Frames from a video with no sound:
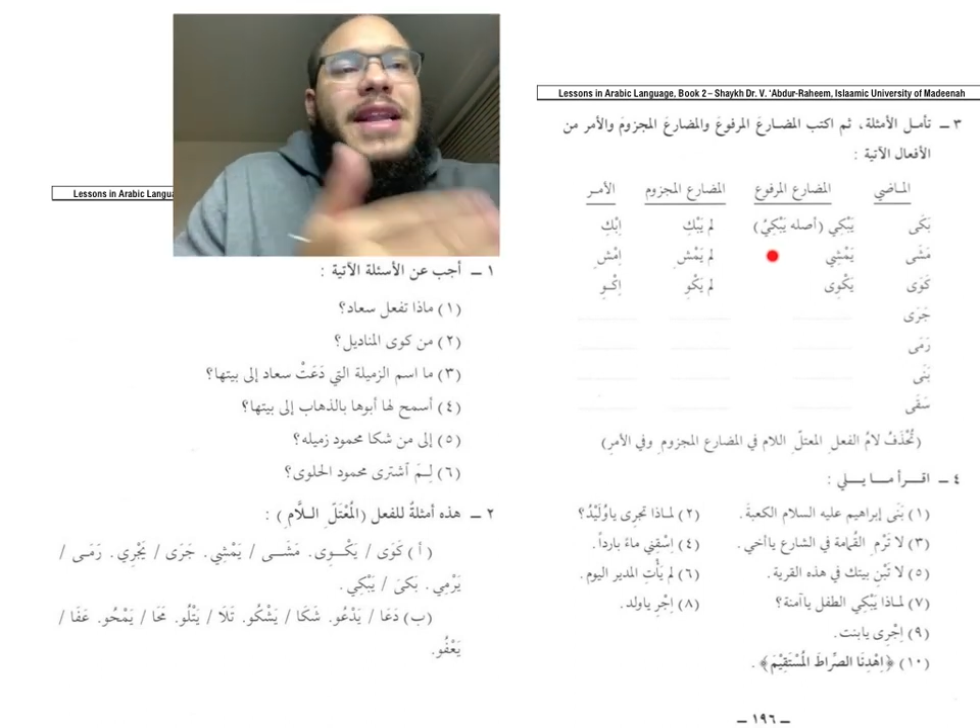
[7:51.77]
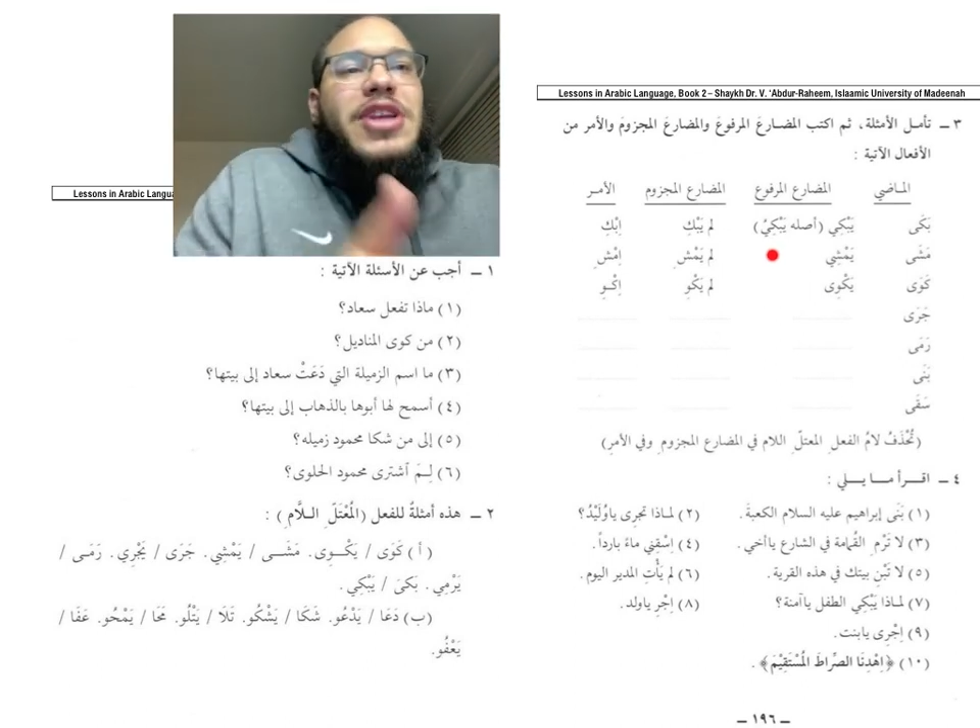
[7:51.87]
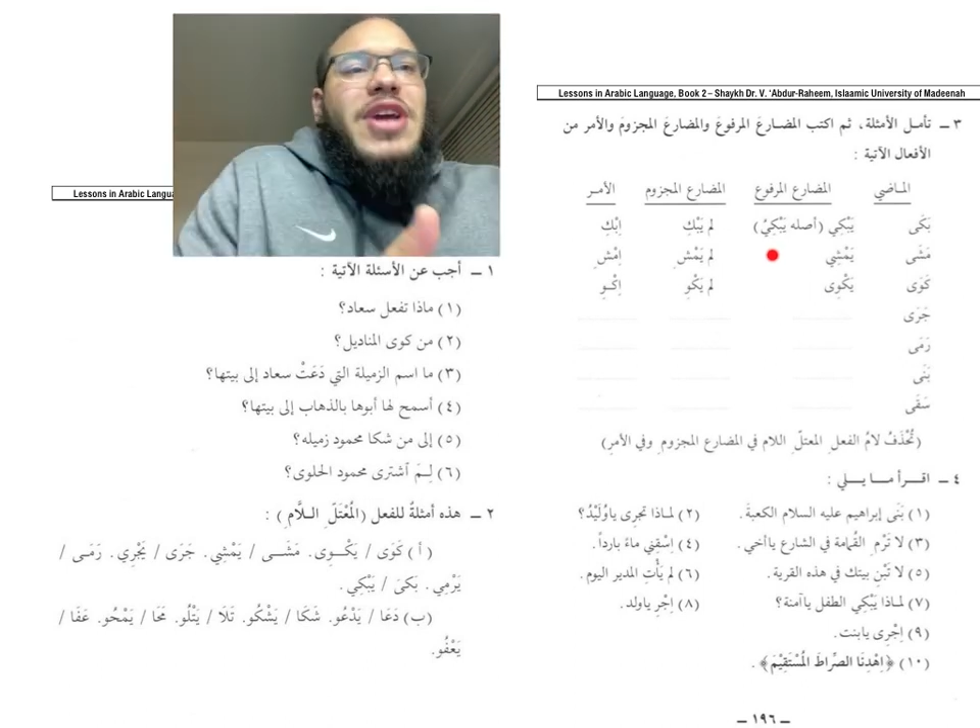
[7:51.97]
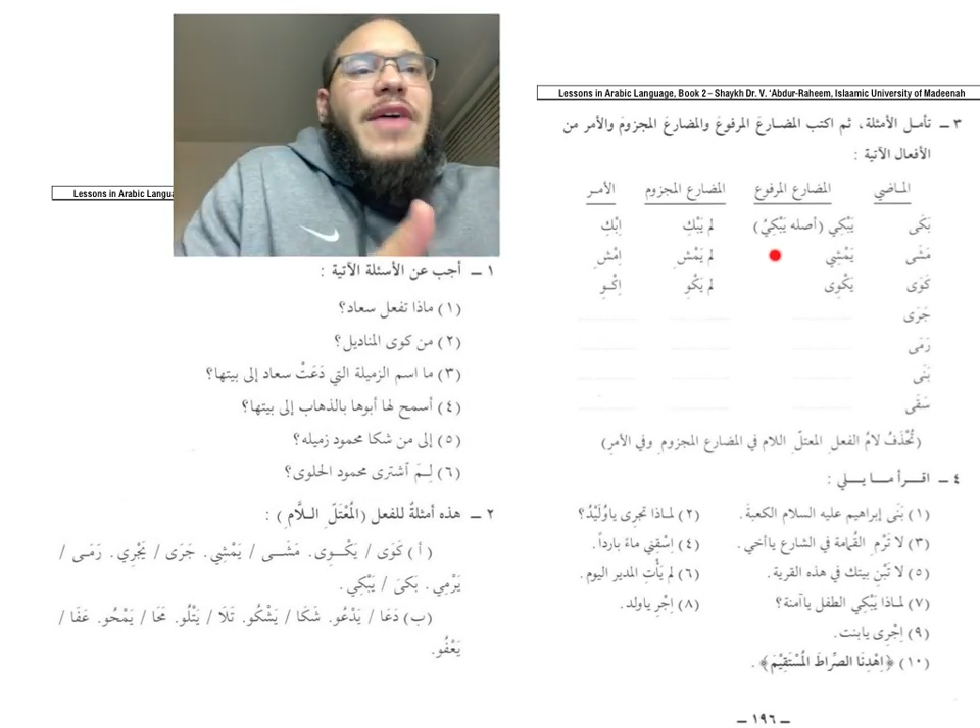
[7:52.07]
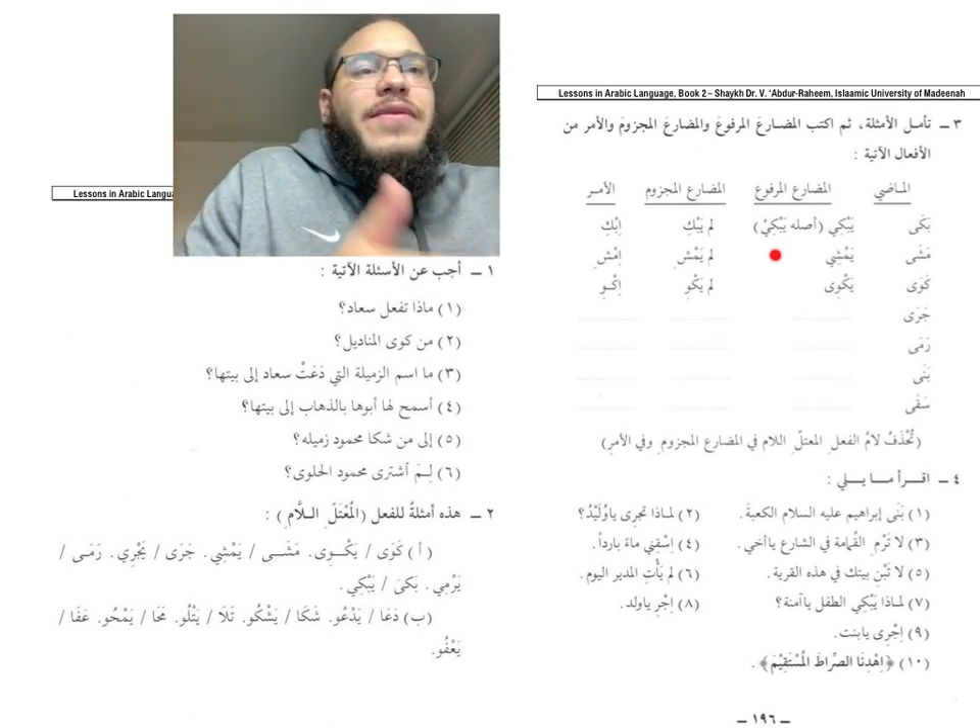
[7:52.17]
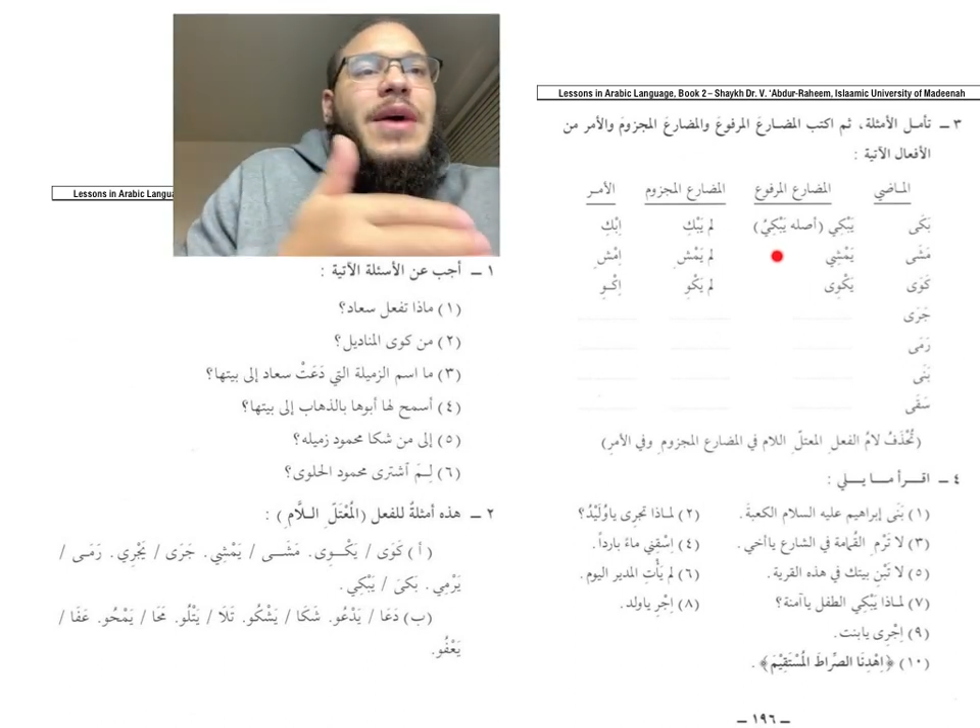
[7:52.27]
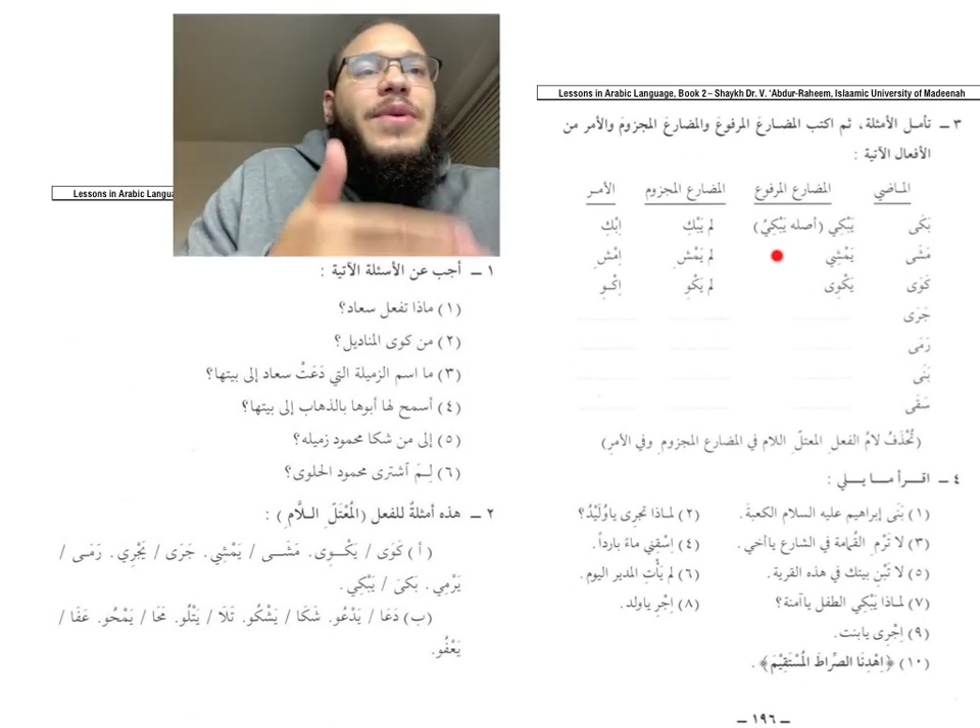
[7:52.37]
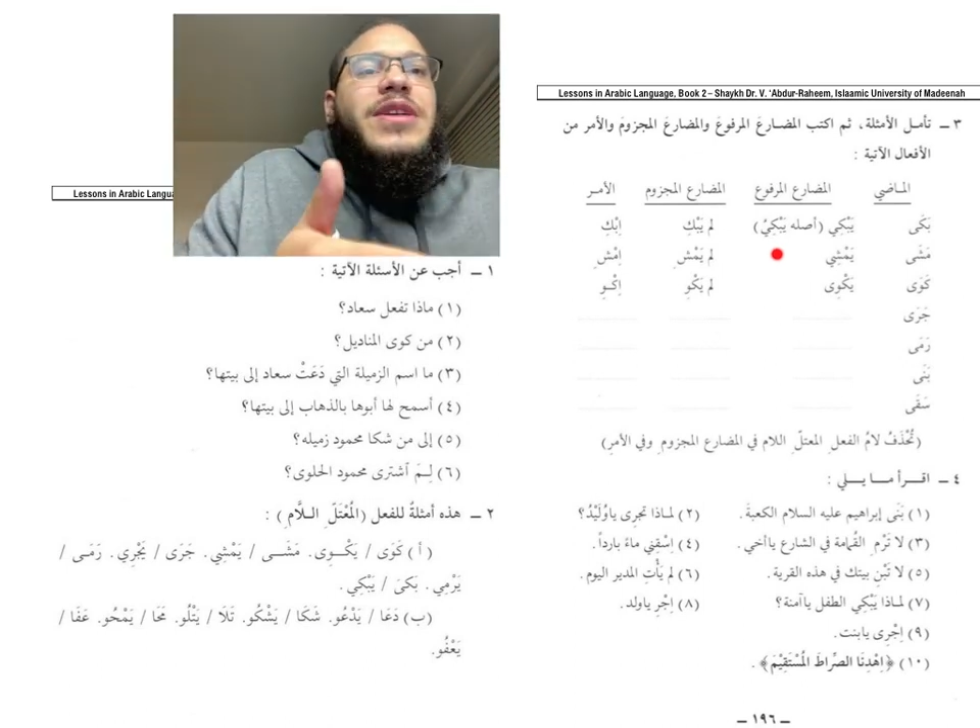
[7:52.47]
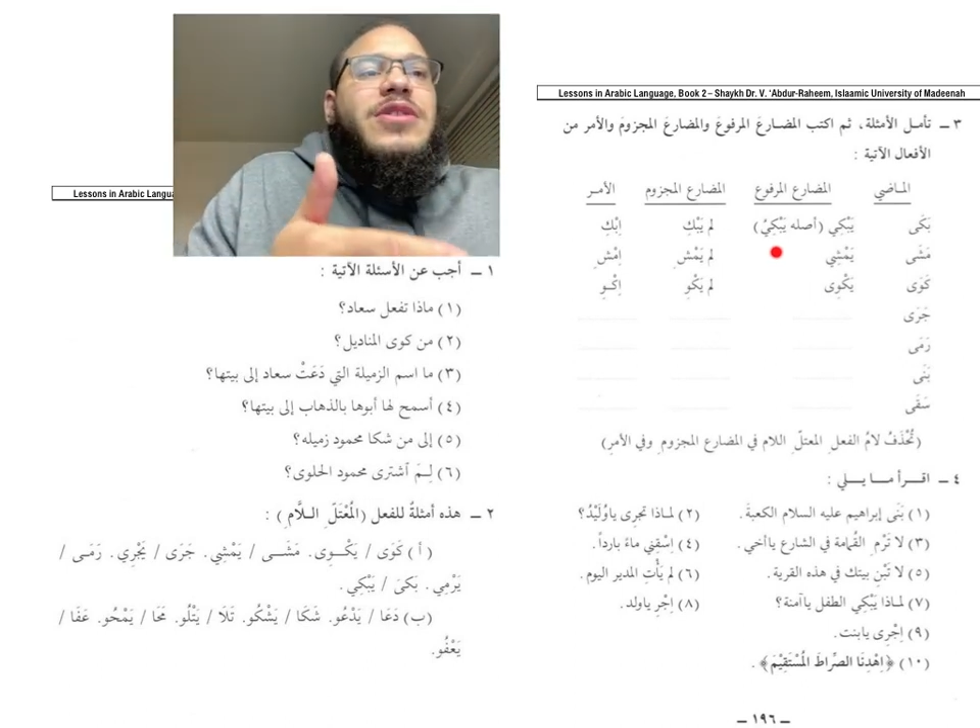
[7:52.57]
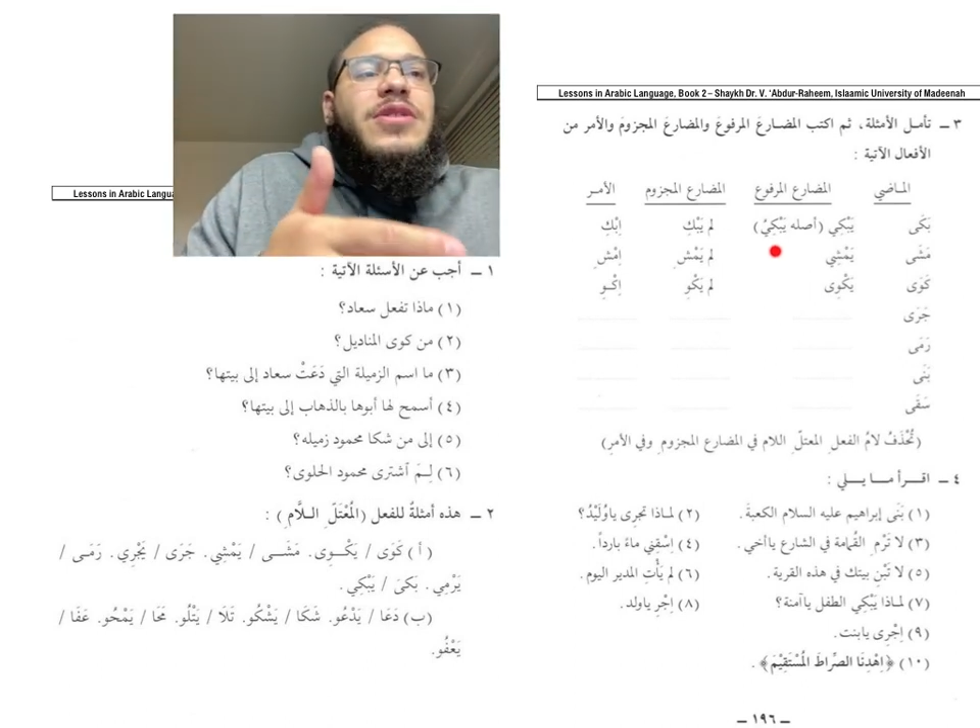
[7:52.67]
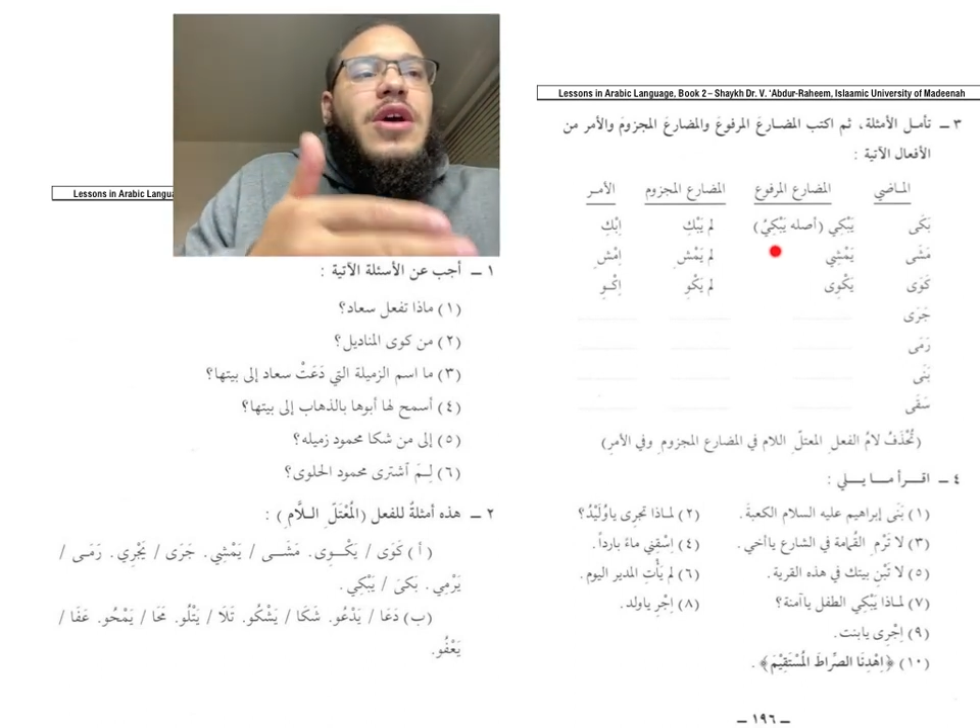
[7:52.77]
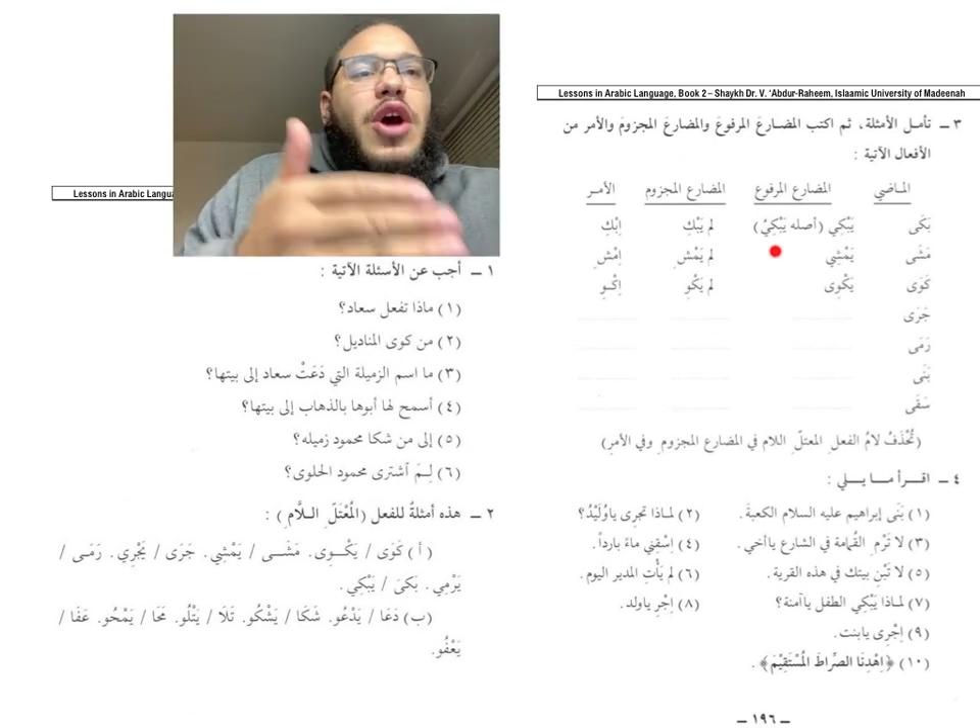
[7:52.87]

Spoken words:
and then you have that which is